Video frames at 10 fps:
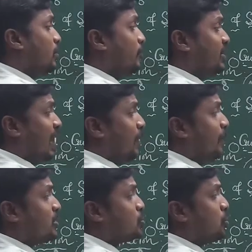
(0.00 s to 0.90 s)
with the
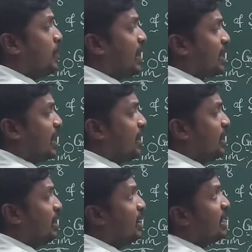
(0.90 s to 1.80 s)
help of
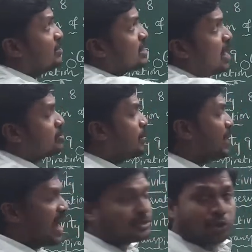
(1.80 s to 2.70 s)
stomata, leaves have
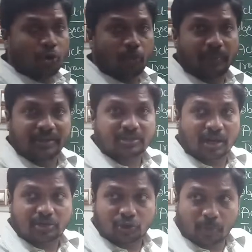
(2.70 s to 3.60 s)
some natural openings
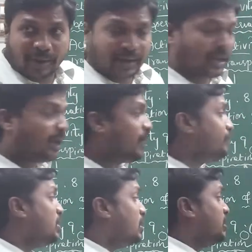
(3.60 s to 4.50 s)
called
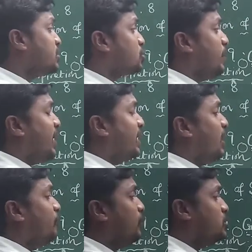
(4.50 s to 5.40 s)
stomata. This
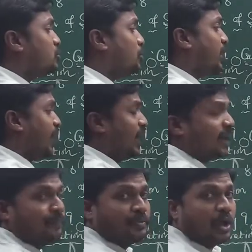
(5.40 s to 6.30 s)
stomata helps to
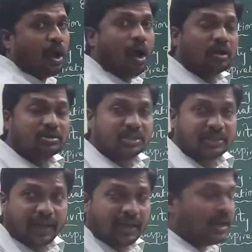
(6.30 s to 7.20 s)
take
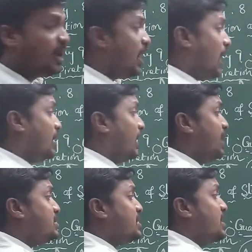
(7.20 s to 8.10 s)
oxygen and
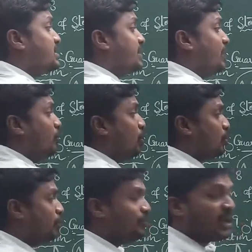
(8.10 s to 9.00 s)
release
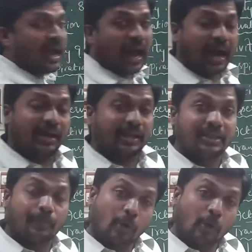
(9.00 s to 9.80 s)
CO2. And in the